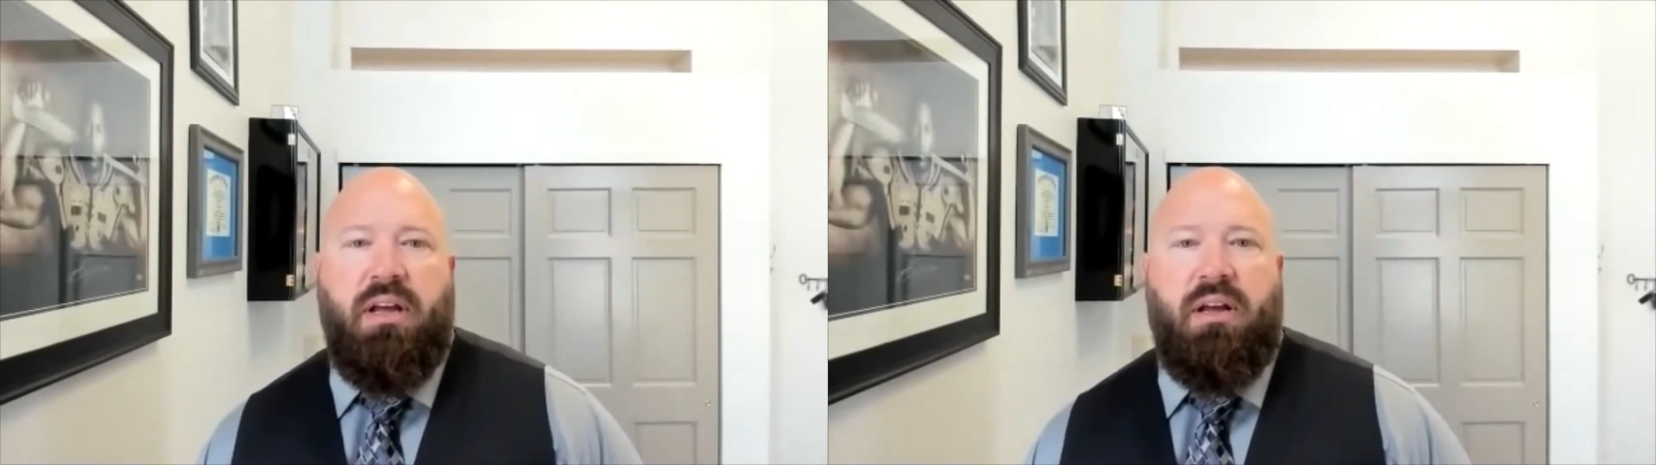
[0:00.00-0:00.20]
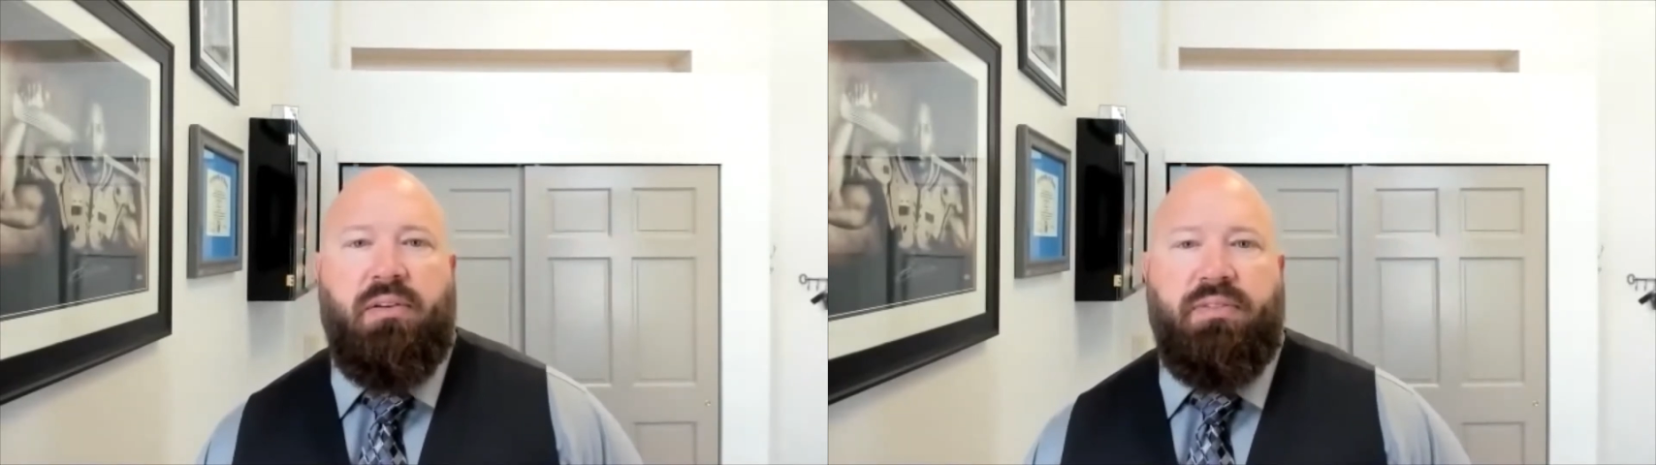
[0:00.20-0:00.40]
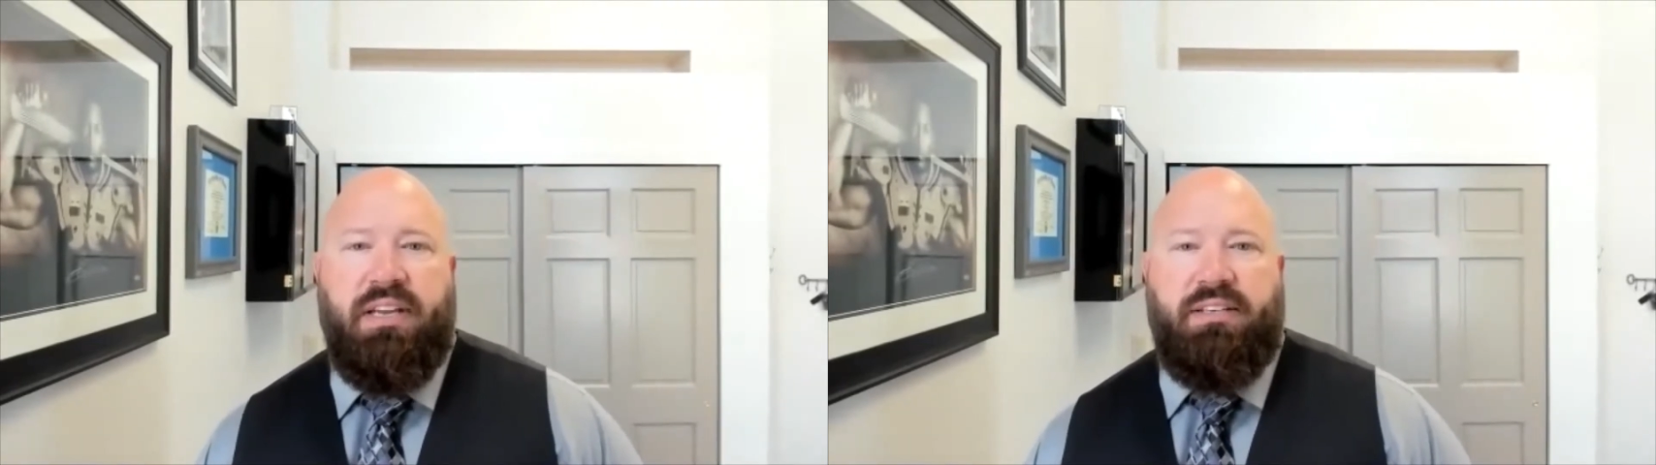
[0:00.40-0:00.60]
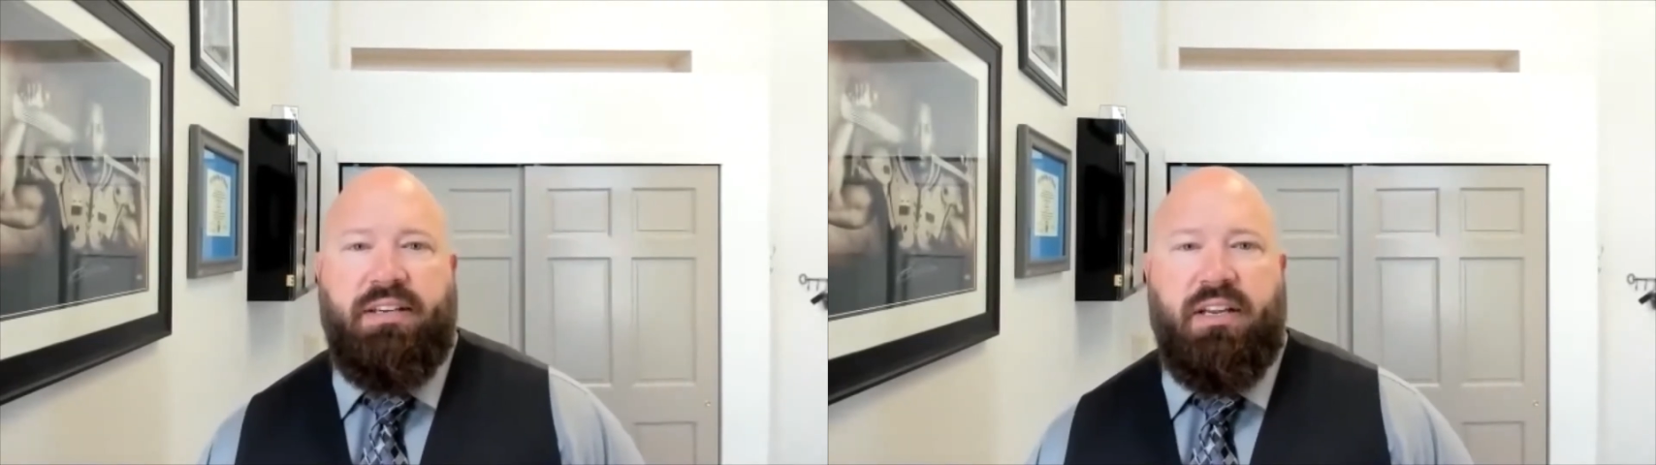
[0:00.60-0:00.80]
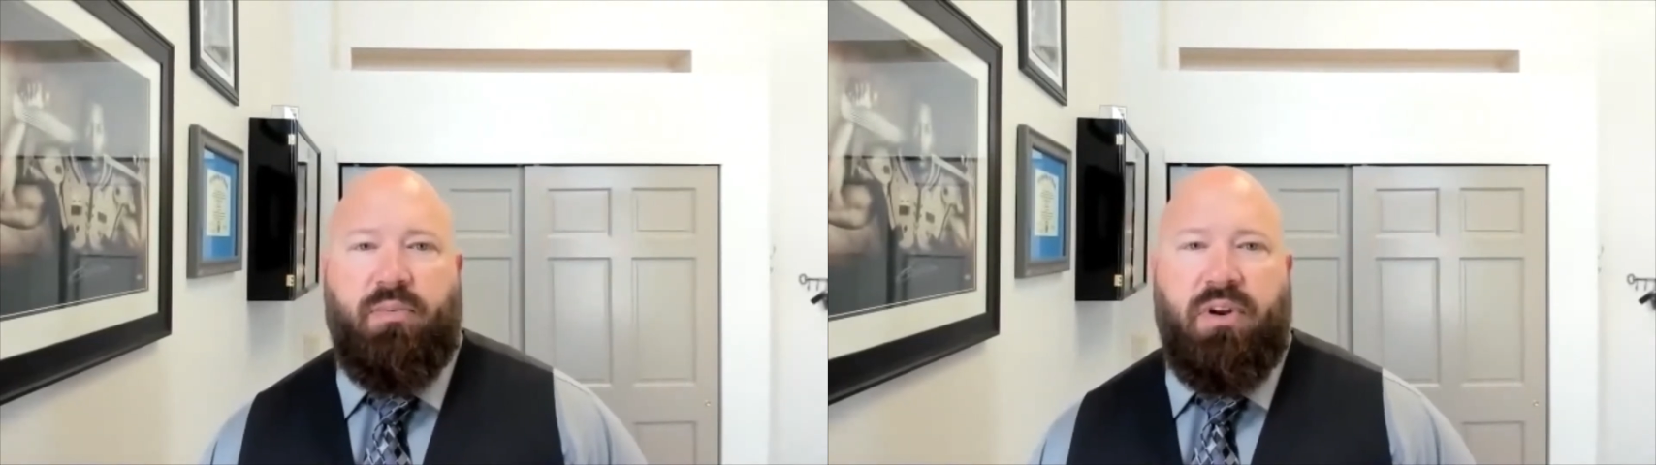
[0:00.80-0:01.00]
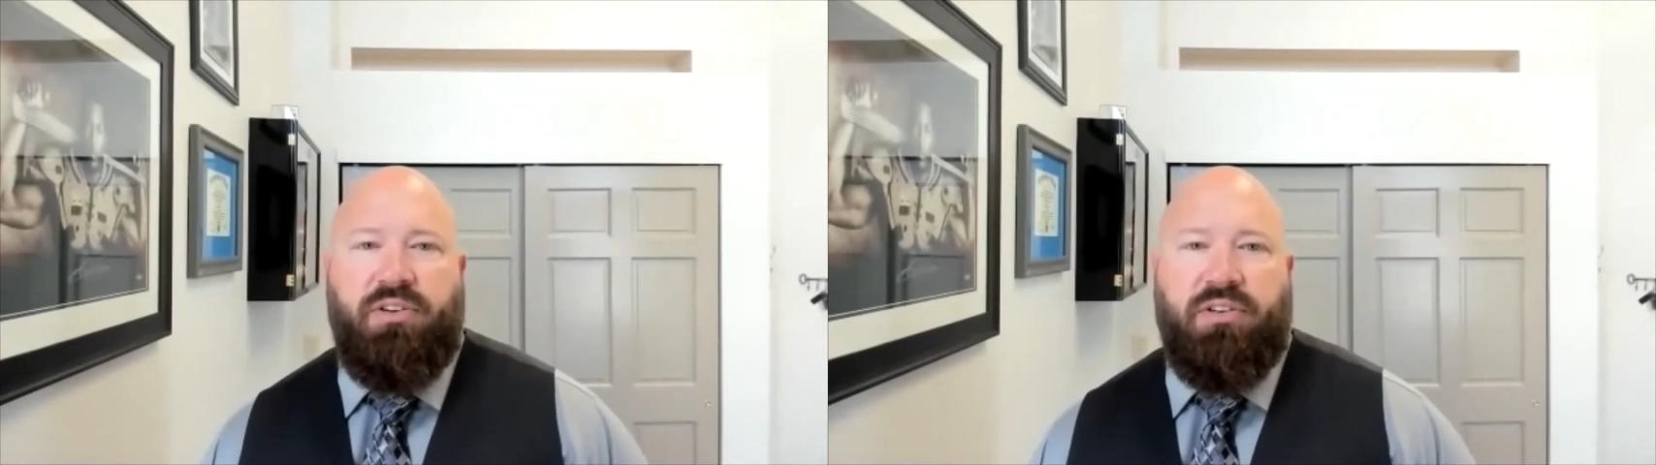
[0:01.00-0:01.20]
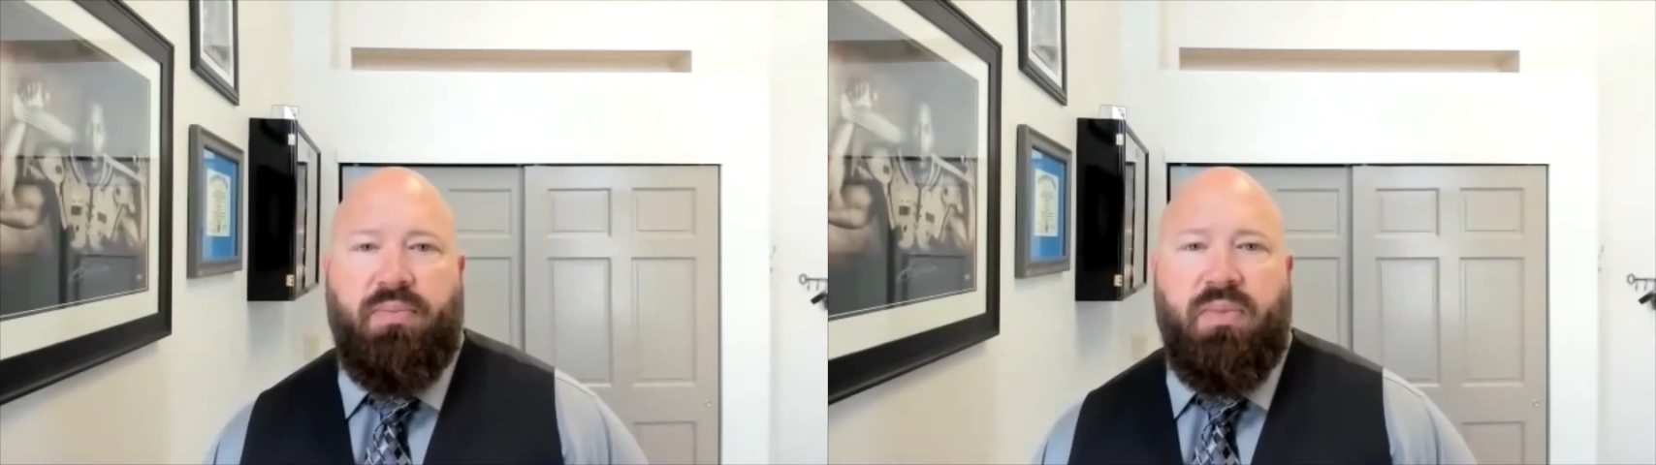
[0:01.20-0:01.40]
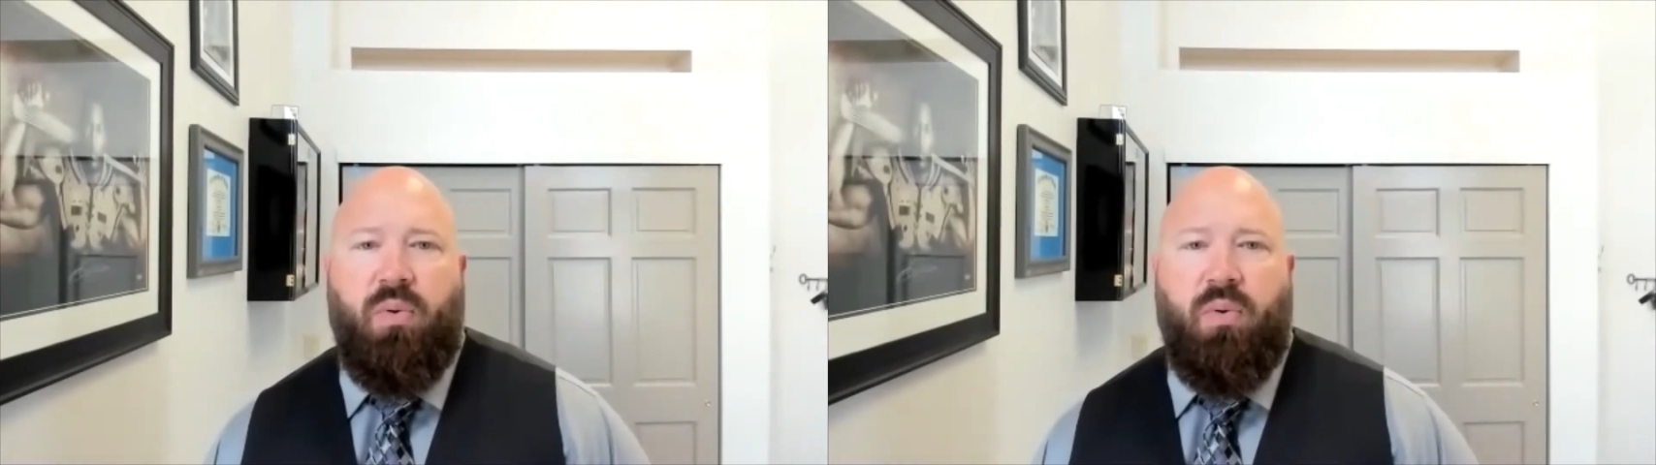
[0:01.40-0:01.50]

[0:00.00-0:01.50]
of debt to income ratio.